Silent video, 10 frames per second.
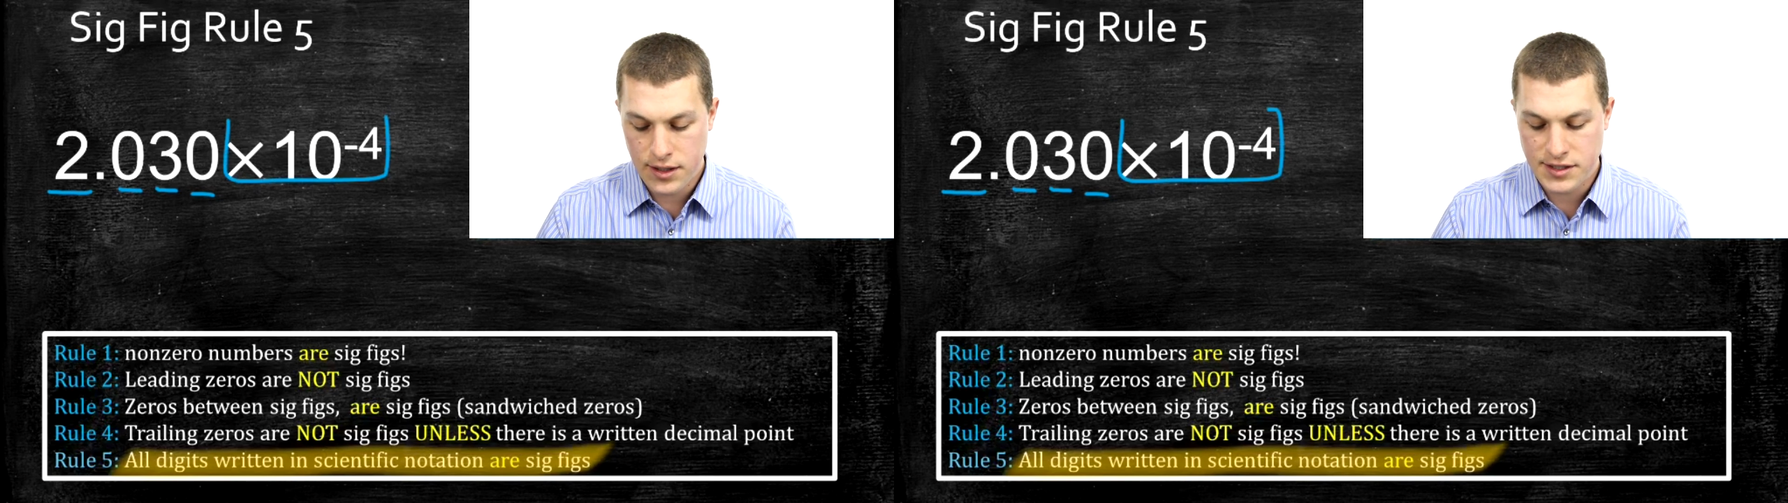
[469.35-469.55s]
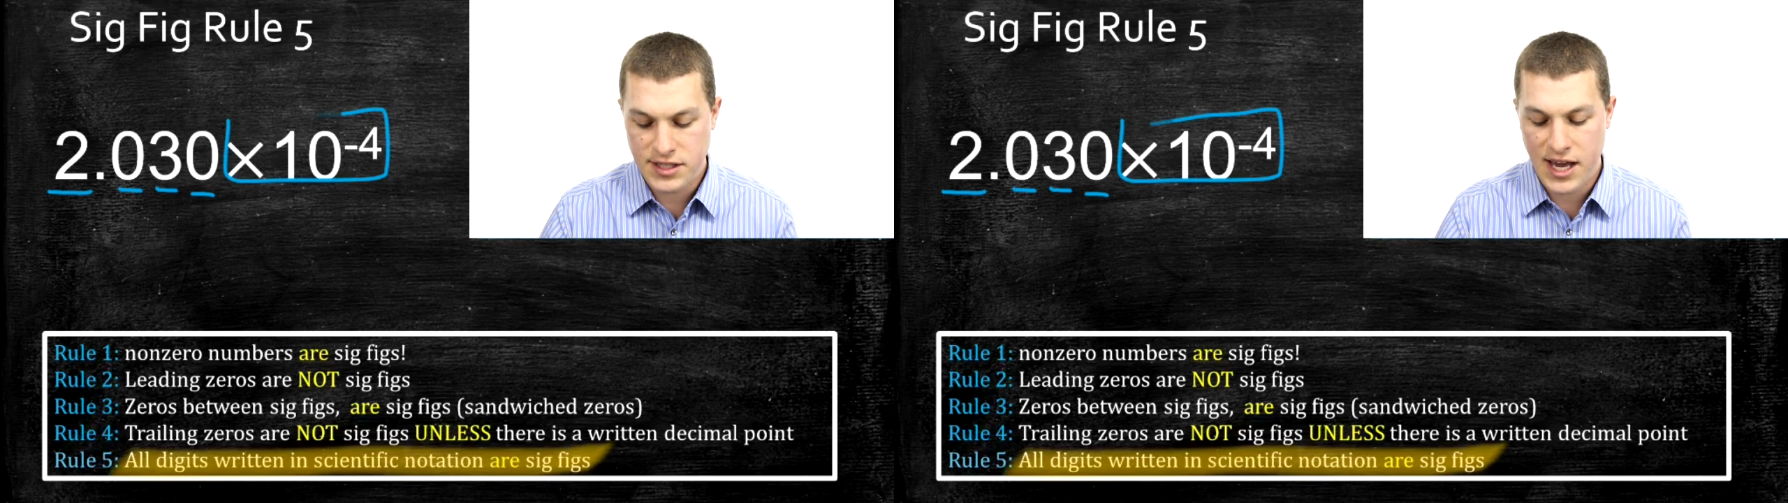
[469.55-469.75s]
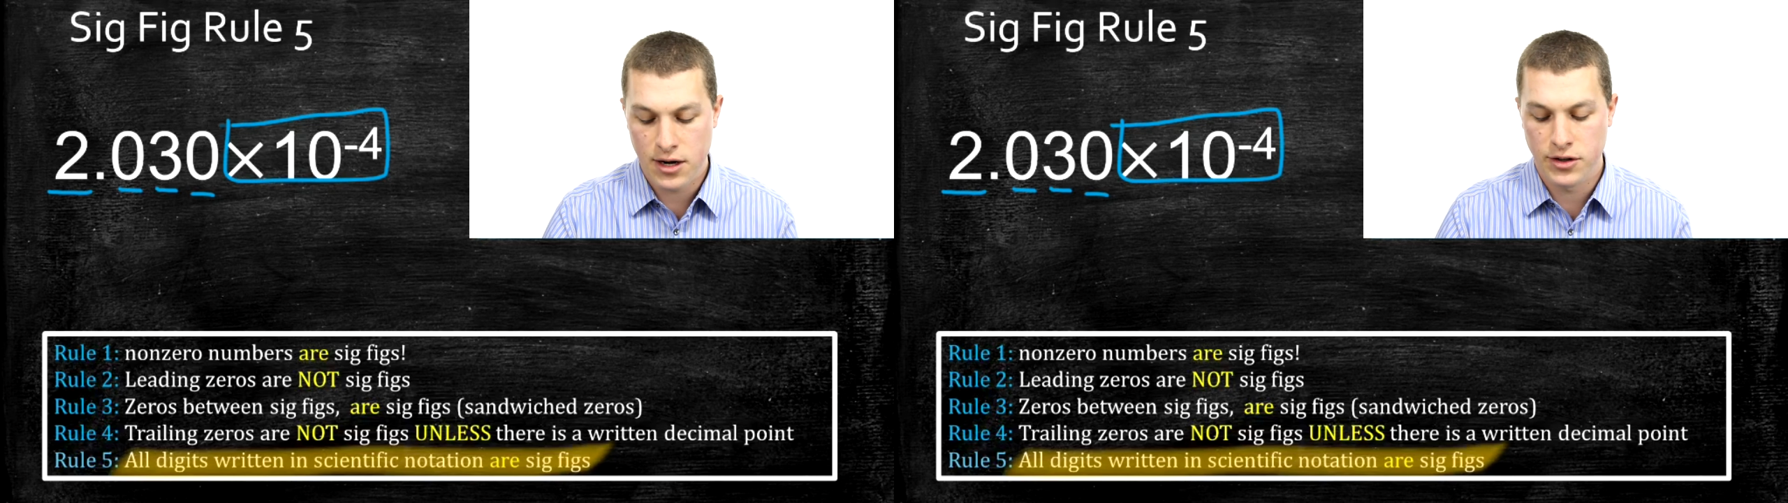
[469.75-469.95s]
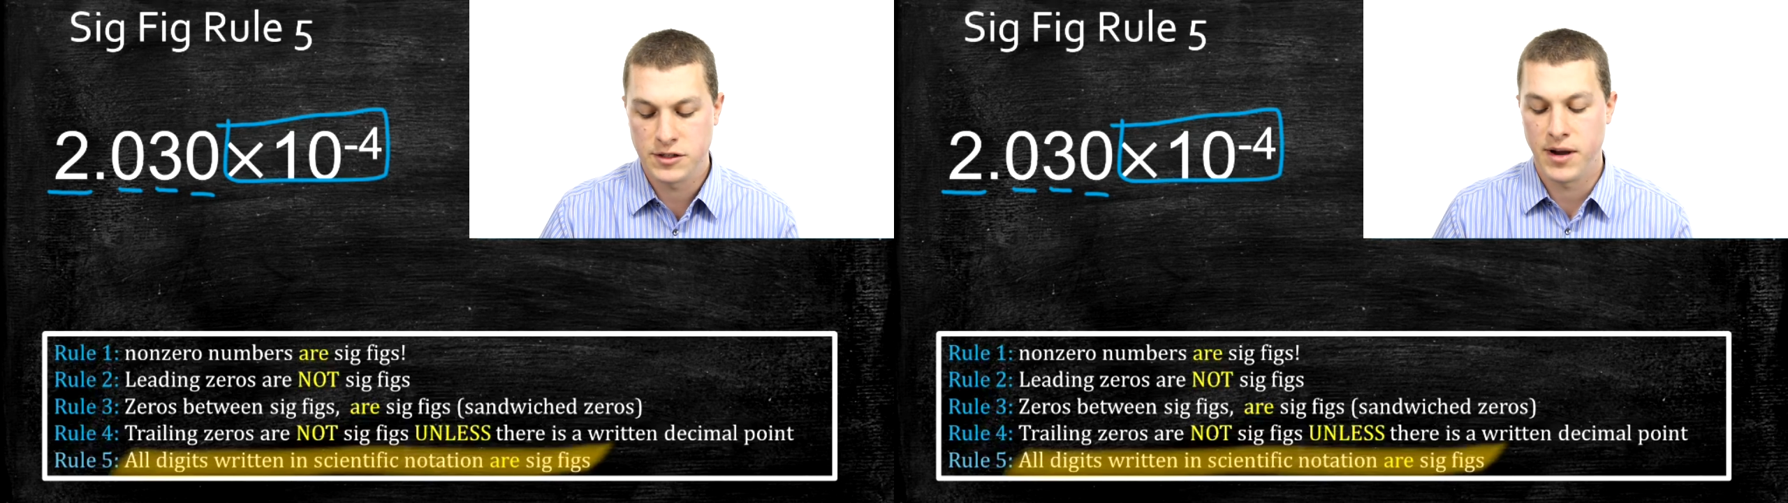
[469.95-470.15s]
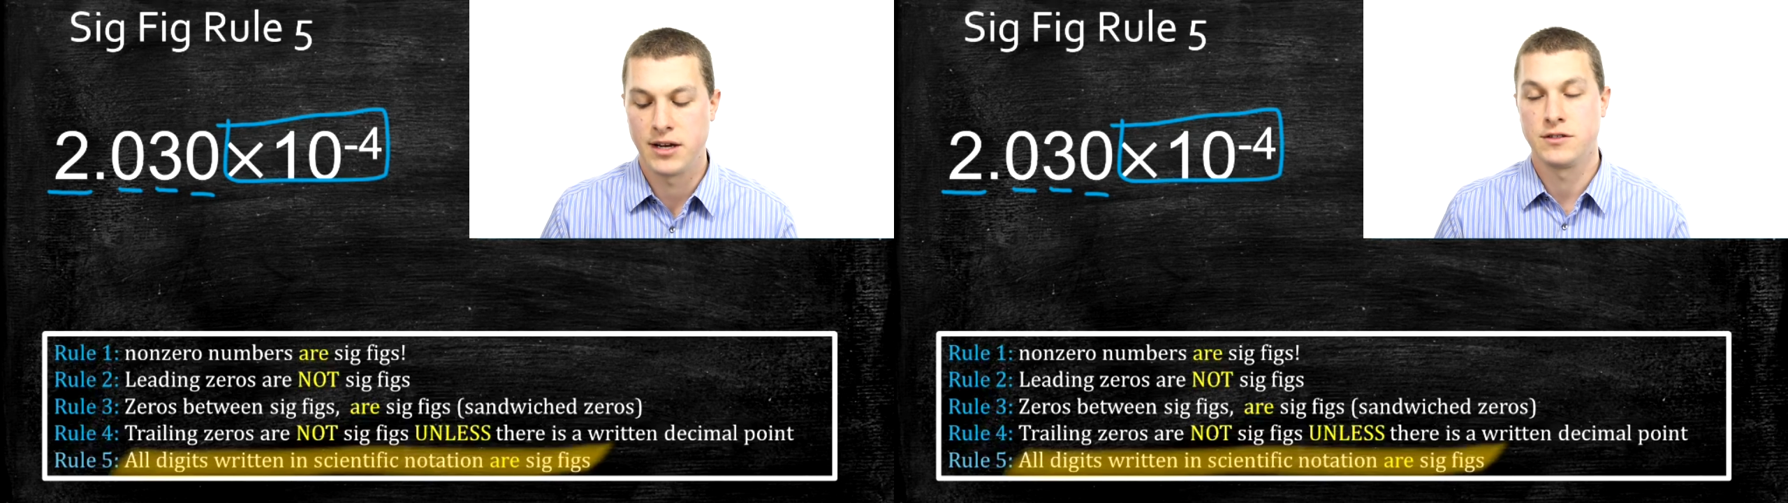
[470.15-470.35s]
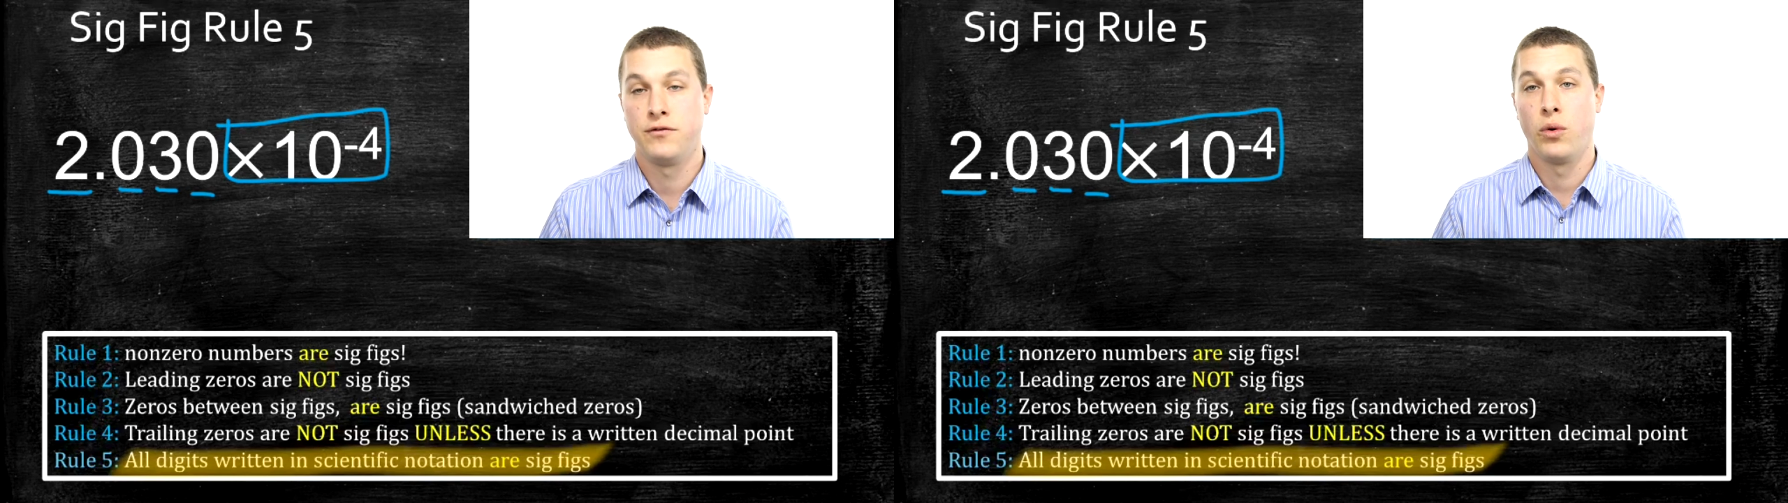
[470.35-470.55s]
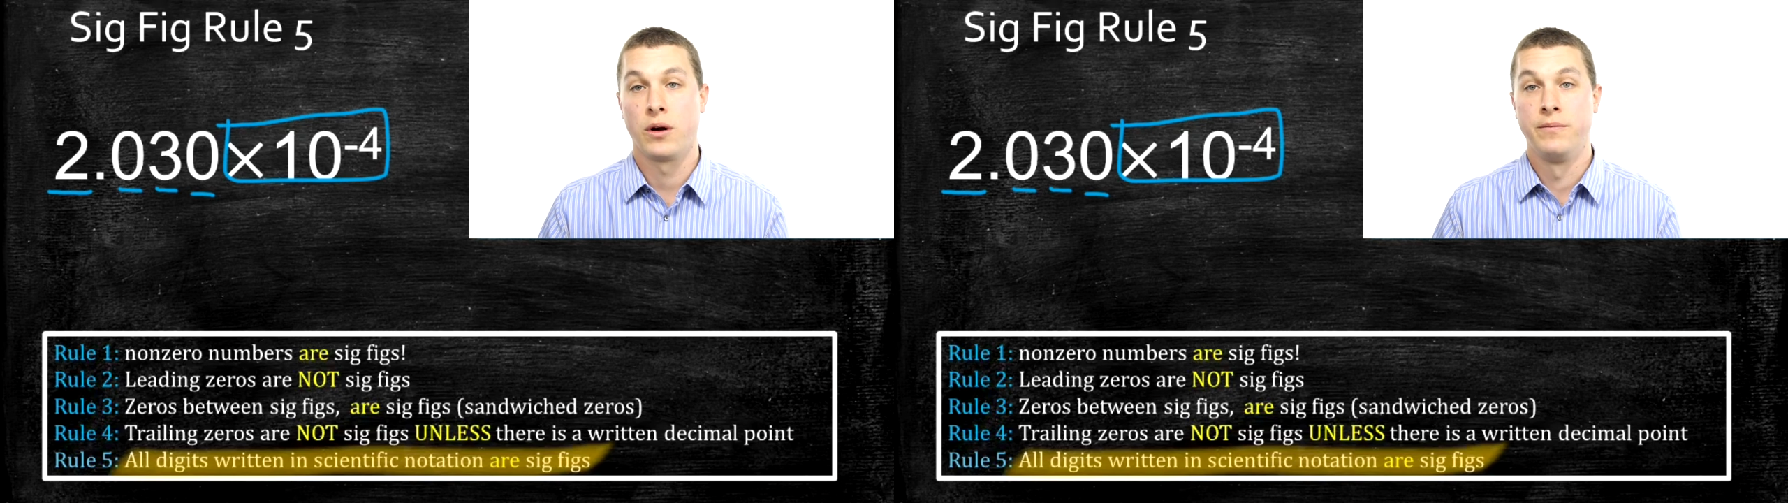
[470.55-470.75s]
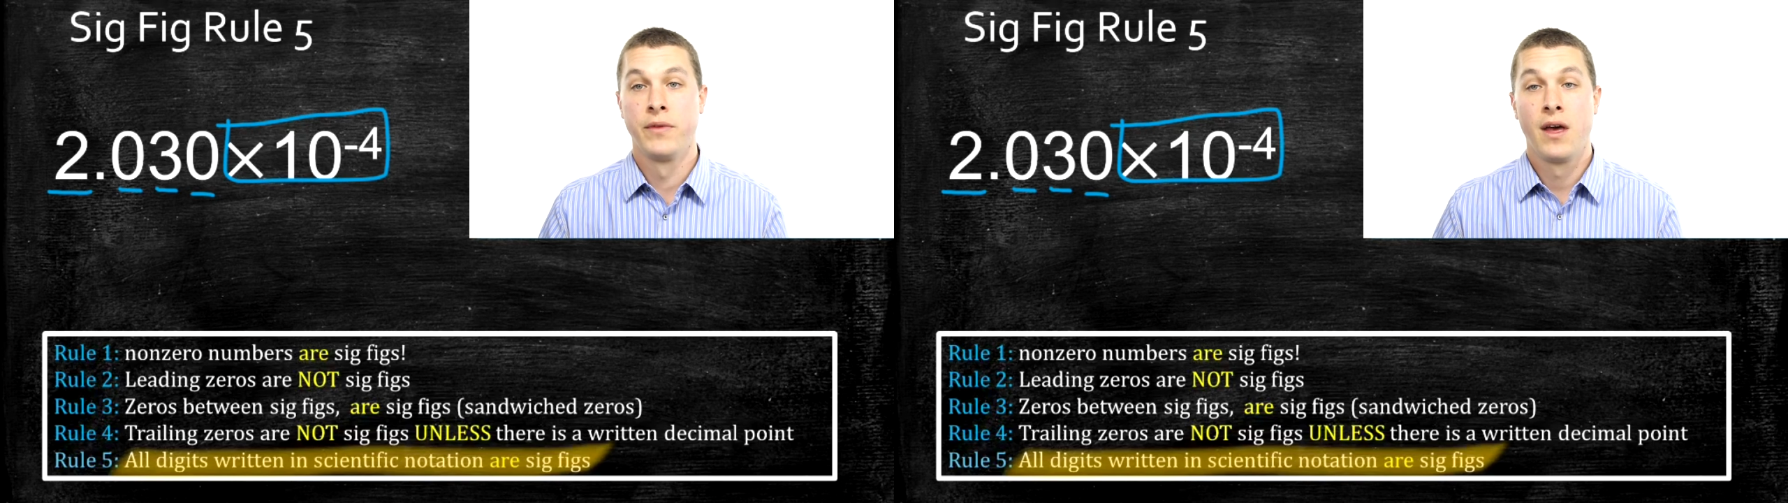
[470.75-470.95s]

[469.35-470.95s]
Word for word: this 10 or this -4.